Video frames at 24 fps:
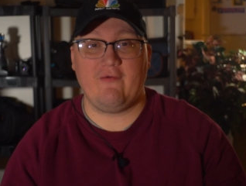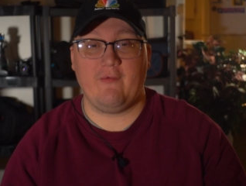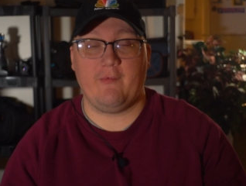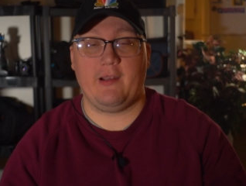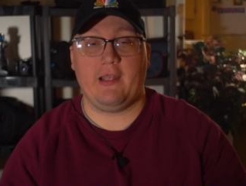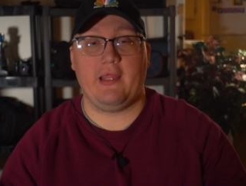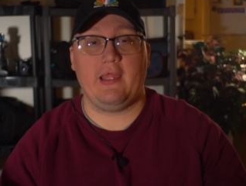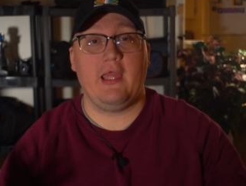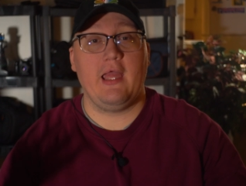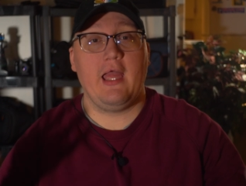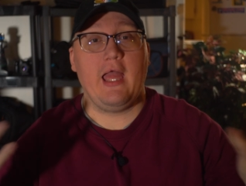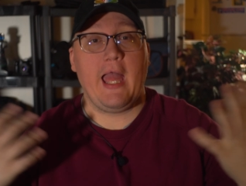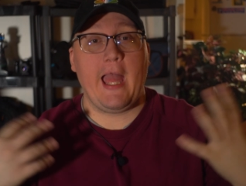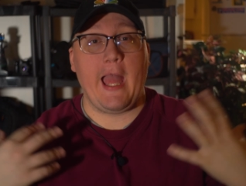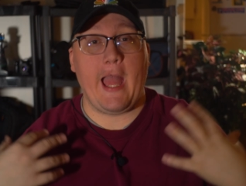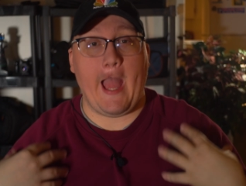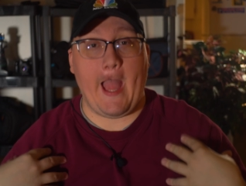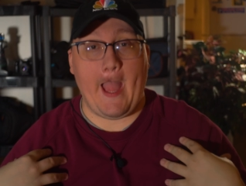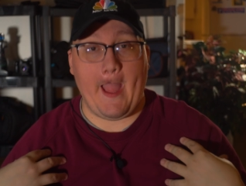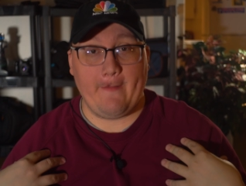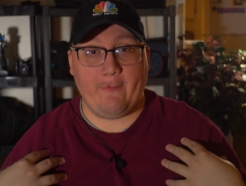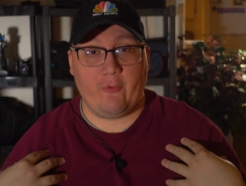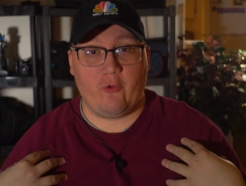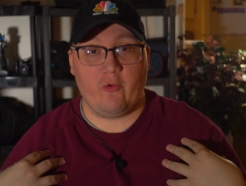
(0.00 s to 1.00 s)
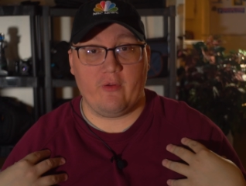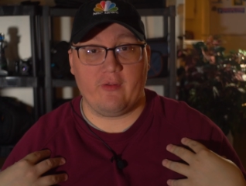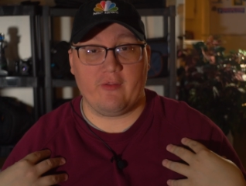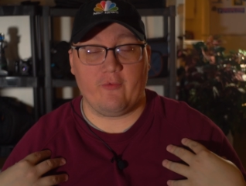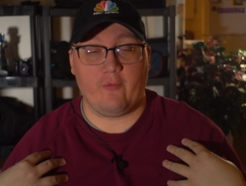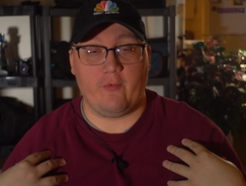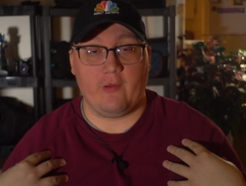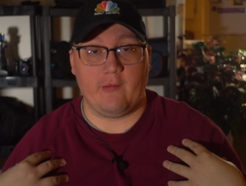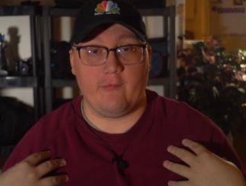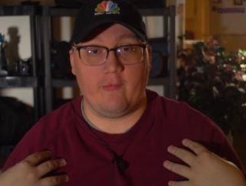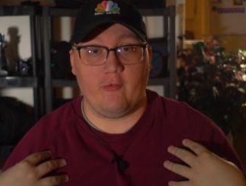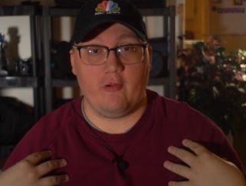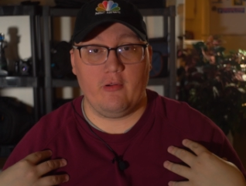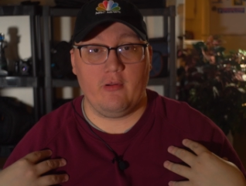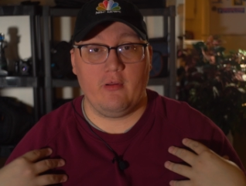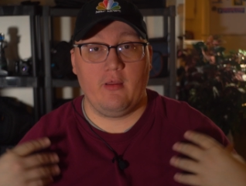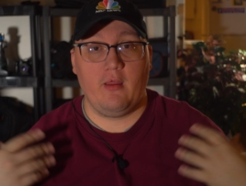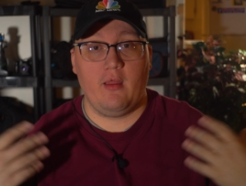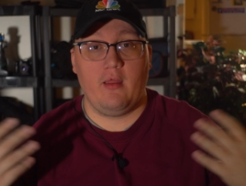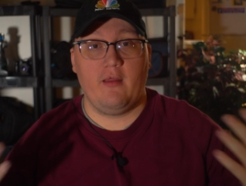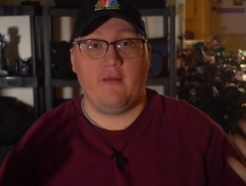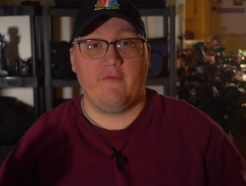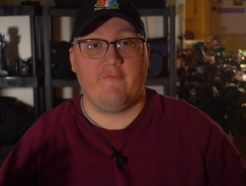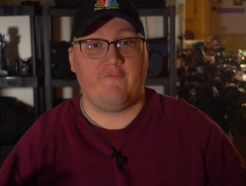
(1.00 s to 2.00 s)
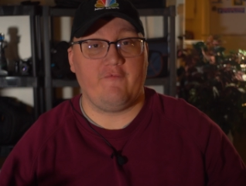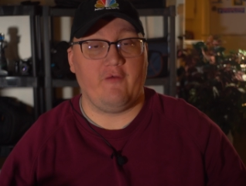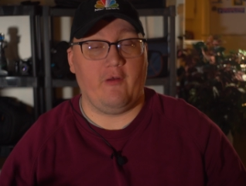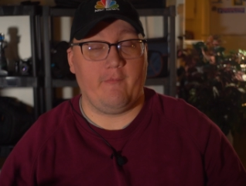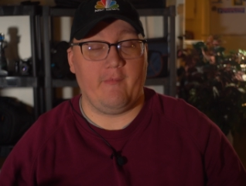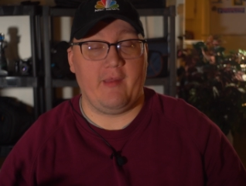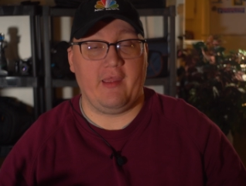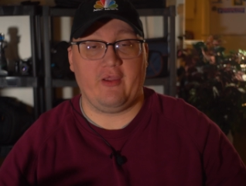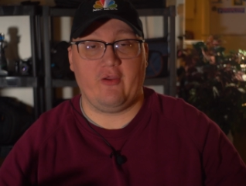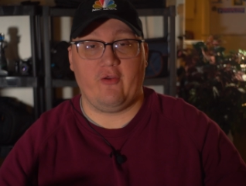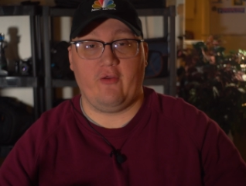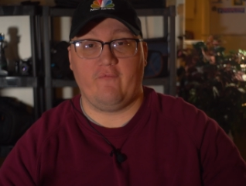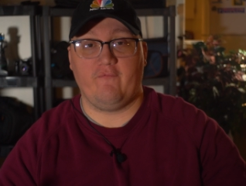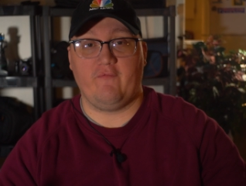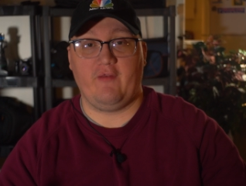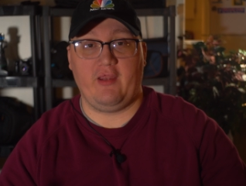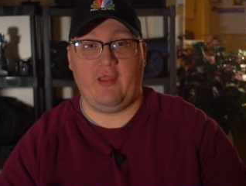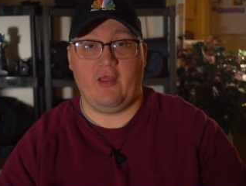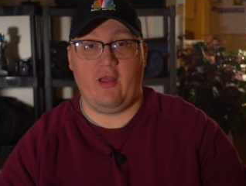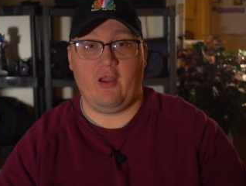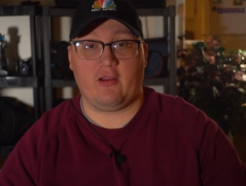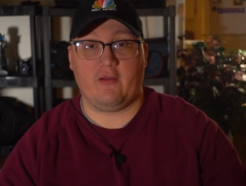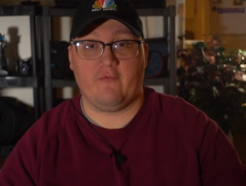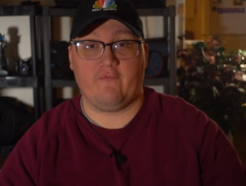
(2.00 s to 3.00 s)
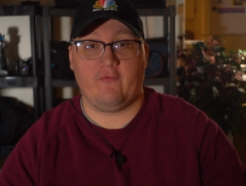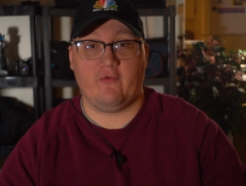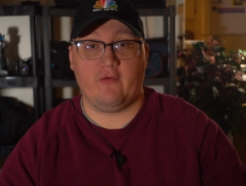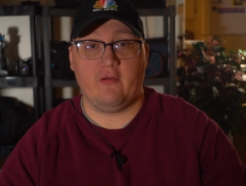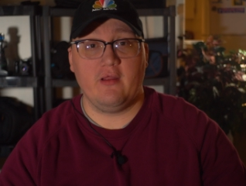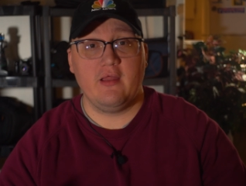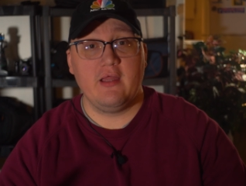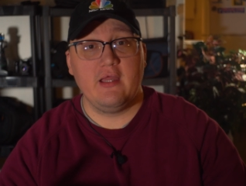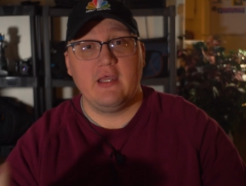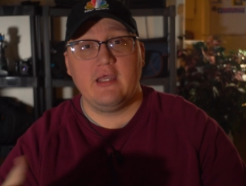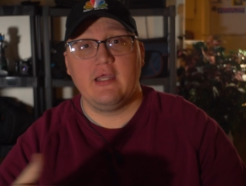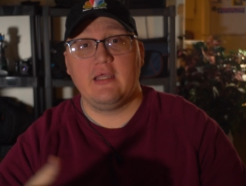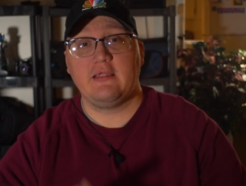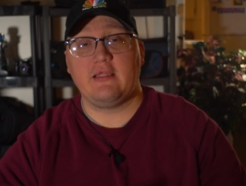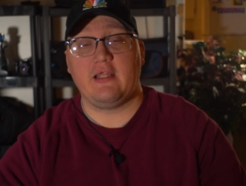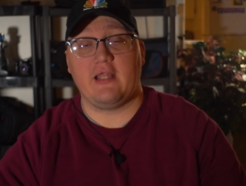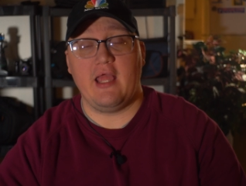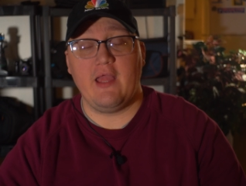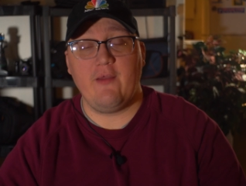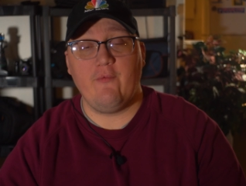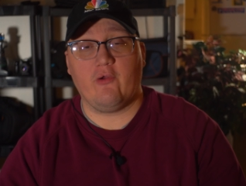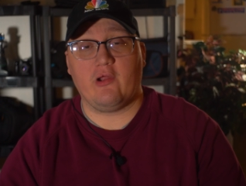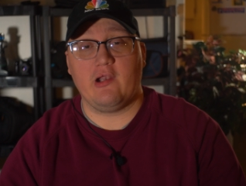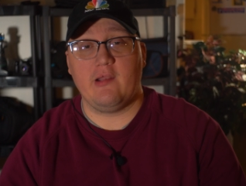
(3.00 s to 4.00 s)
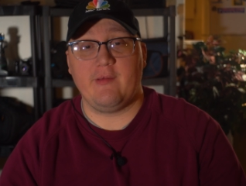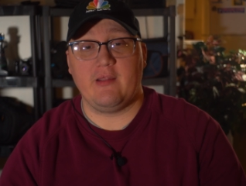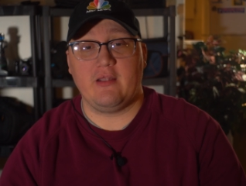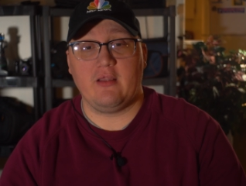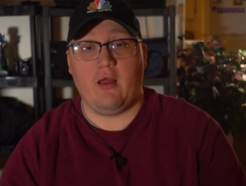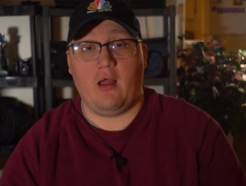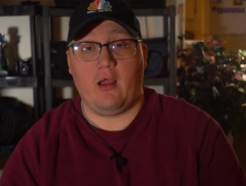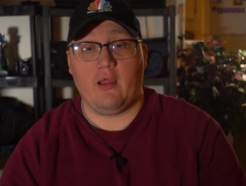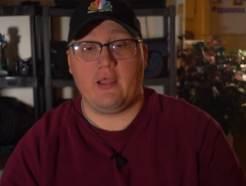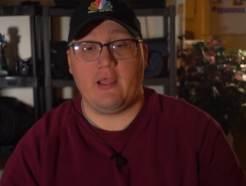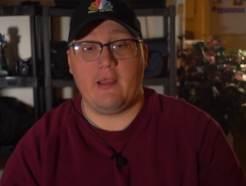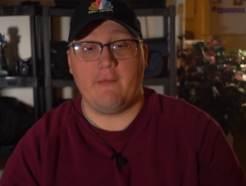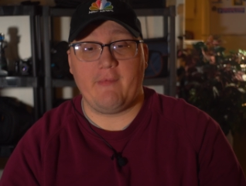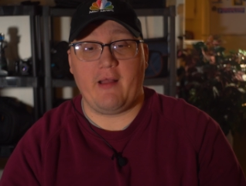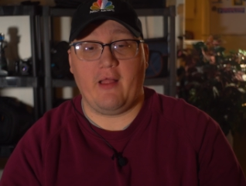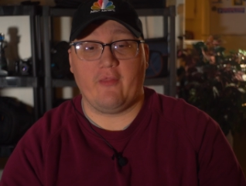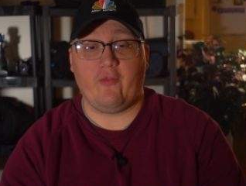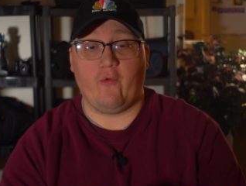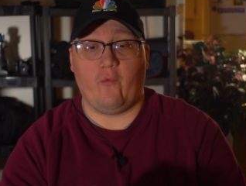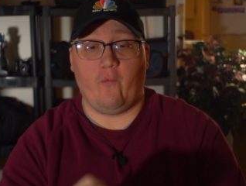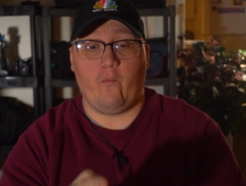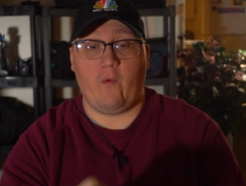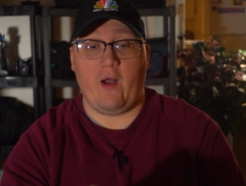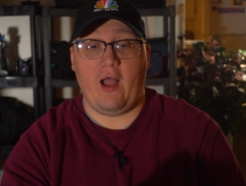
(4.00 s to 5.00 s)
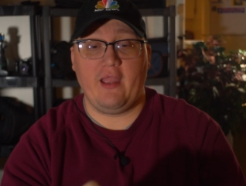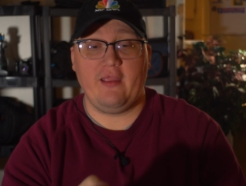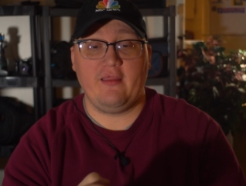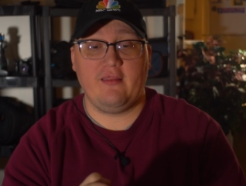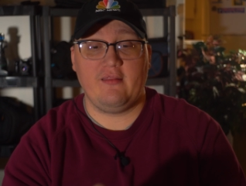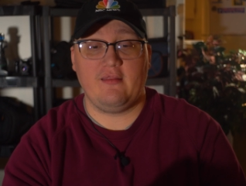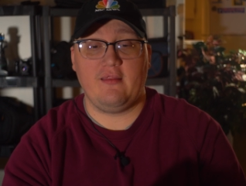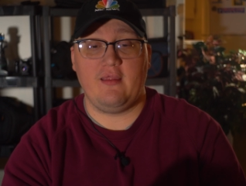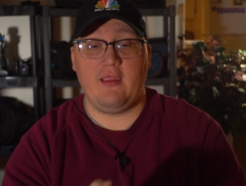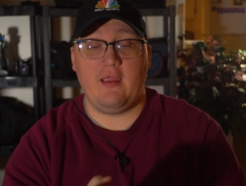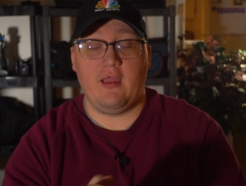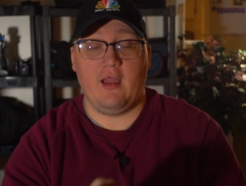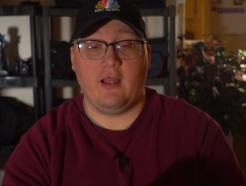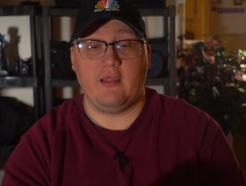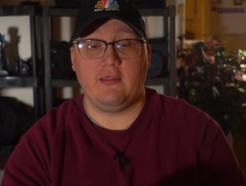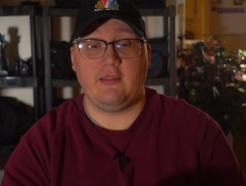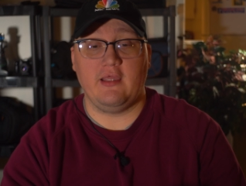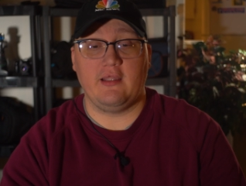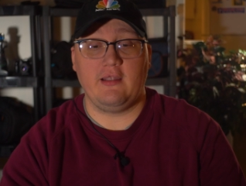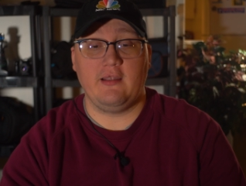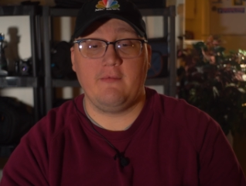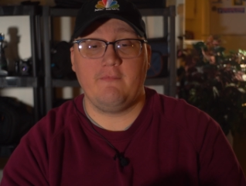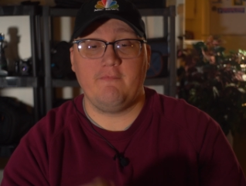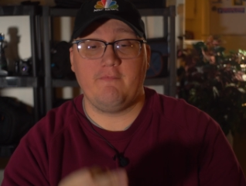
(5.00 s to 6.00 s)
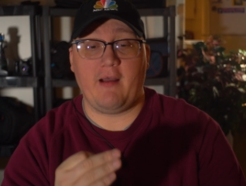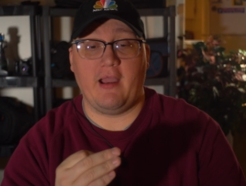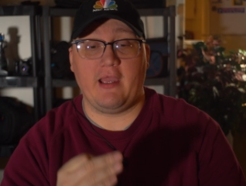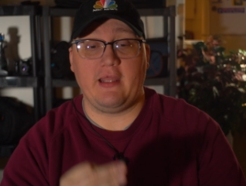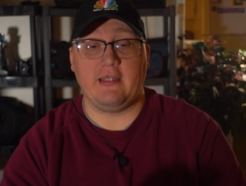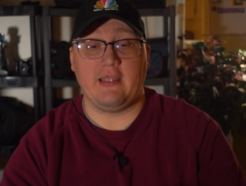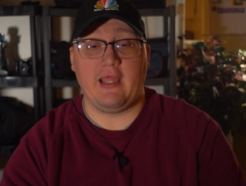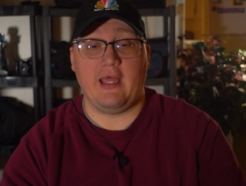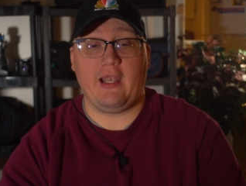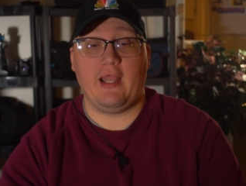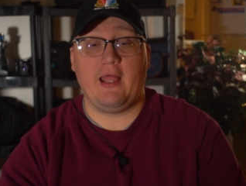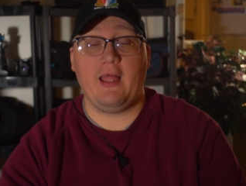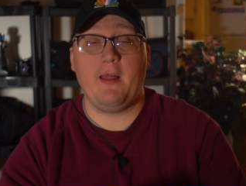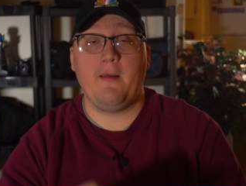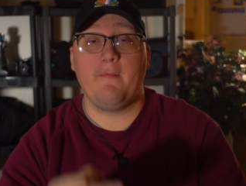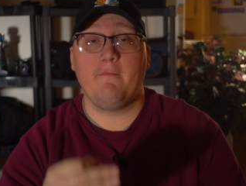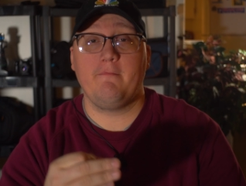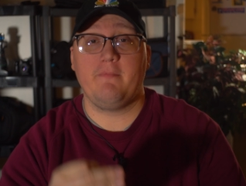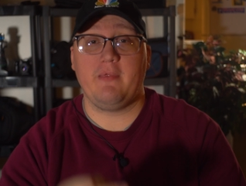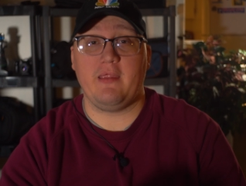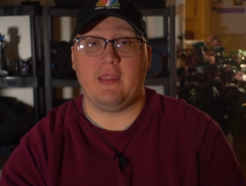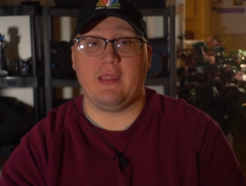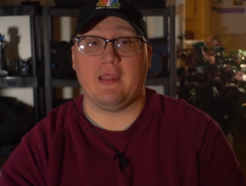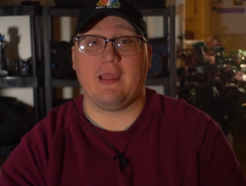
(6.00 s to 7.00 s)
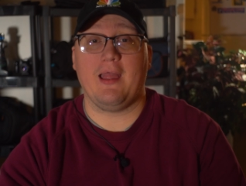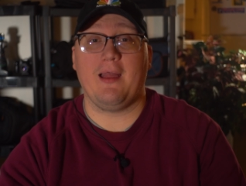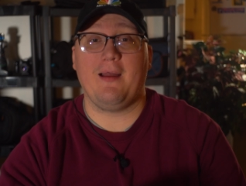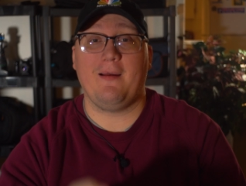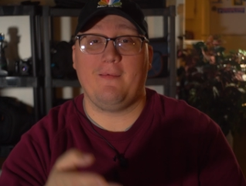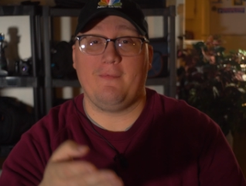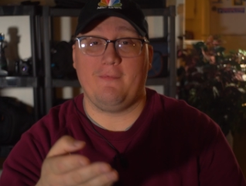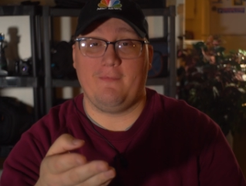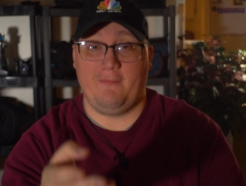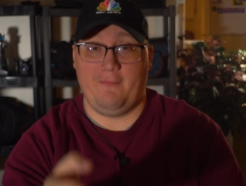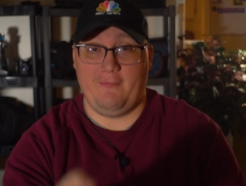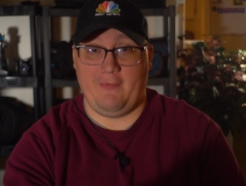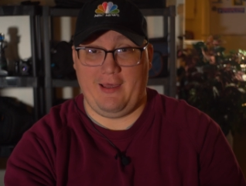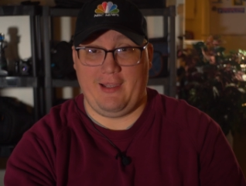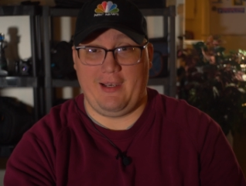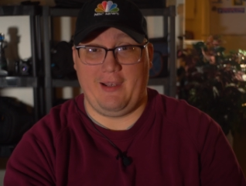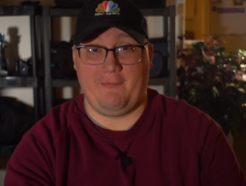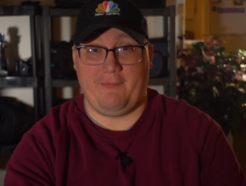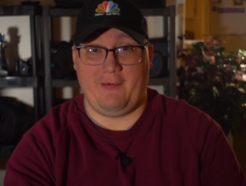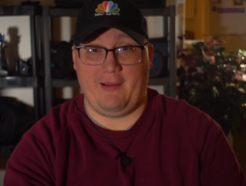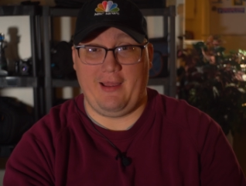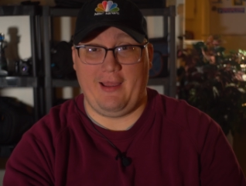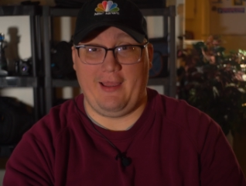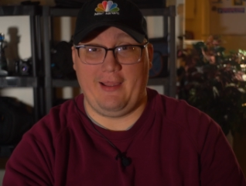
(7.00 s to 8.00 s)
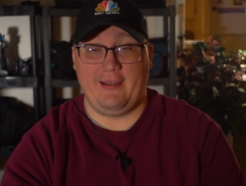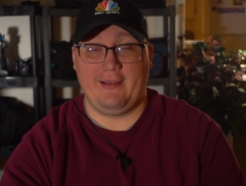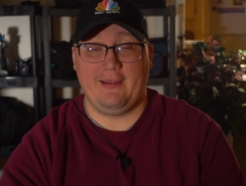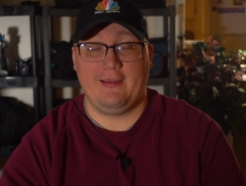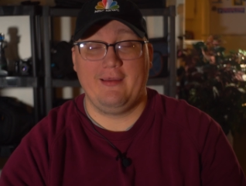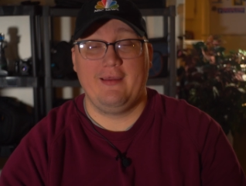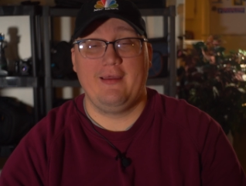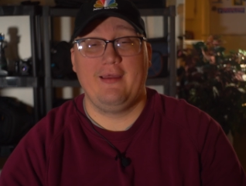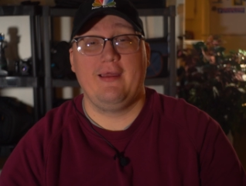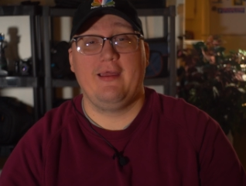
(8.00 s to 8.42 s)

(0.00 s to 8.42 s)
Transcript: everybody, I'm Chris Whitmer, filmmaker and videographer. Today we're going to be talking about the YC Onion Pineta Peak Monopod.